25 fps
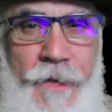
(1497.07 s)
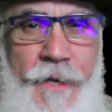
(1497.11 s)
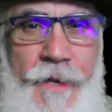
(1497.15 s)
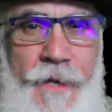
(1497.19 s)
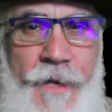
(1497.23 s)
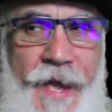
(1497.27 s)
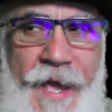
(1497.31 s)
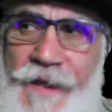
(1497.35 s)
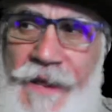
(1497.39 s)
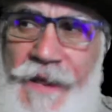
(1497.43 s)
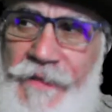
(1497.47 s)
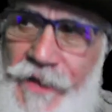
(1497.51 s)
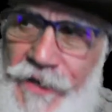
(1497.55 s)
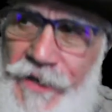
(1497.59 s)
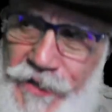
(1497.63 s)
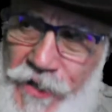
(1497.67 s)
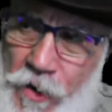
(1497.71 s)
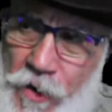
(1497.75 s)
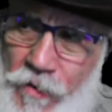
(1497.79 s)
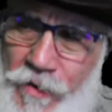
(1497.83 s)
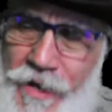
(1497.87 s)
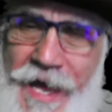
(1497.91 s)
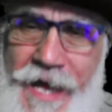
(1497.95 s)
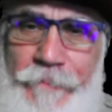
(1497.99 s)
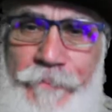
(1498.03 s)
And in the
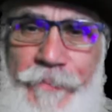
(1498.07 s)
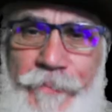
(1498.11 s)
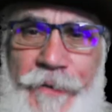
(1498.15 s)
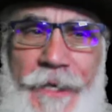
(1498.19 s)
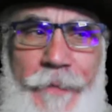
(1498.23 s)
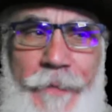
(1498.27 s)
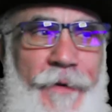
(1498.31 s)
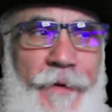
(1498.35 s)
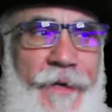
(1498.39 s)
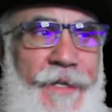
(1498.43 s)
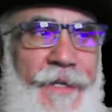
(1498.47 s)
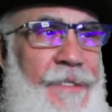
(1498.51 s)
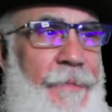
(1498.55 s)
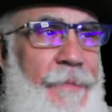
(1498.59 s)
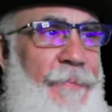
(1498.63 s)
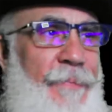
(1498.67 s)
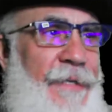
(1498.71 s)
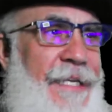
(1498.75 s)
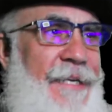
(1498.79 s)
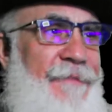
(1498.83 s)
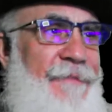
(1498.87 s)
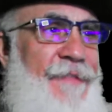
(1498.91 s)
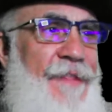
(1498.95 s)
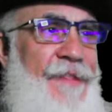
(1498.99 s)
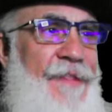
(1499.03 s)
Dogon people is the
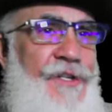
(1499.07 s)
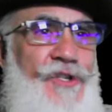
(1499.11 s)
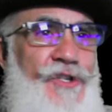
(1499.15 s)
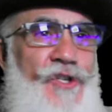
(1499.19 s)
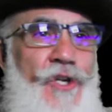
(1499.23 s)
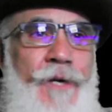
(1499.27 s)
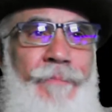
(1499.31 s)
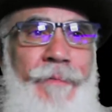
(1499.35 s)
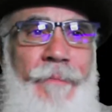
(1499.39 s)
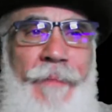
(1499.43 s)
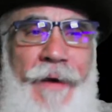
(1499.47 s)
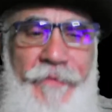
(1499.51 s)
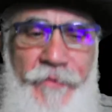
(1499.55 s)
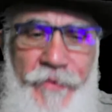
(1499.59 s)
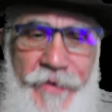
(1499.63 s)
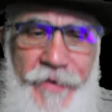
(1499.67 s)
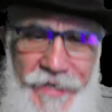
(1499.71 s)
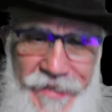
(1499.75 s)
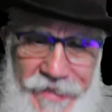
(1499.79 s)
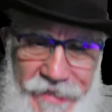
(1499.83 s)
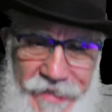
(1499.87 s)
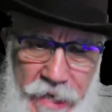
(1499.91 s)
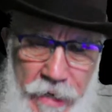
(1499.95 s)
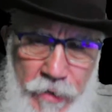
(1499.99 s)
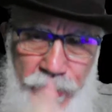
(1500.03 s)
belief that the serpent mother
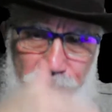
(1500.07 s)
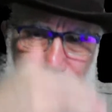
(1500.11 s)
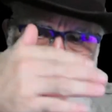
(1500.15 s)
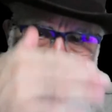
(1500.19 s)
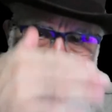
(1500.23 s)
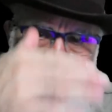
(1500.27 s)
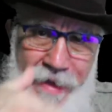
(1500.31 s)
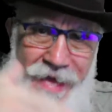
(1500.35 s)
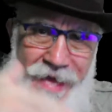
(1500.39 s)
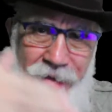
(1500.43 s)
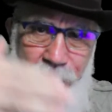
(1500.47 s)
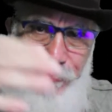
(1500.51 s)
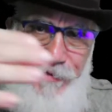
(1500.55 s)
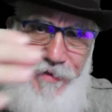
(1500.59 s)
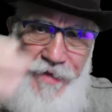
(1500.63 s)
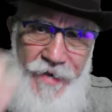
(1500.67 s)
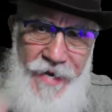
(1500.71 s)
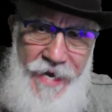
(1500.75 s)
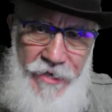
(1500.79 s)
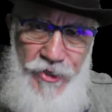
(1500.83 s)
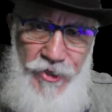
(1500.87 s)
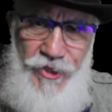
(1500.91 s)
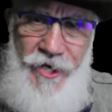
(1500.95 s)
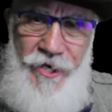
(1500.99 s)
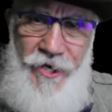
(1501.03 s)
continues to mate with the
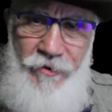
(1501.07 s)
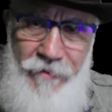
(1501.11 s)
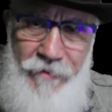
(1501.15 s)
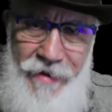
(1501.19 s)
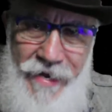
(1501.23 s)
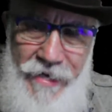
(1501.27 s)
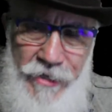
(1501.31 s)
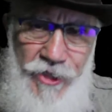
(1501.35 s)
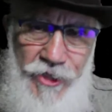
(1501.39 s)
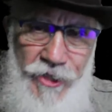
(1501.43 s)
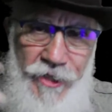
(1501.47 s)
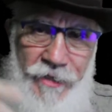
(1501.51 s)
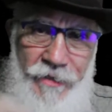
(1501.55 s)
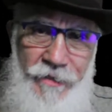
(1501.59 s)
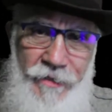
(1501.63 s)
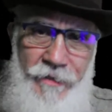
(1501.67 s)
next generation.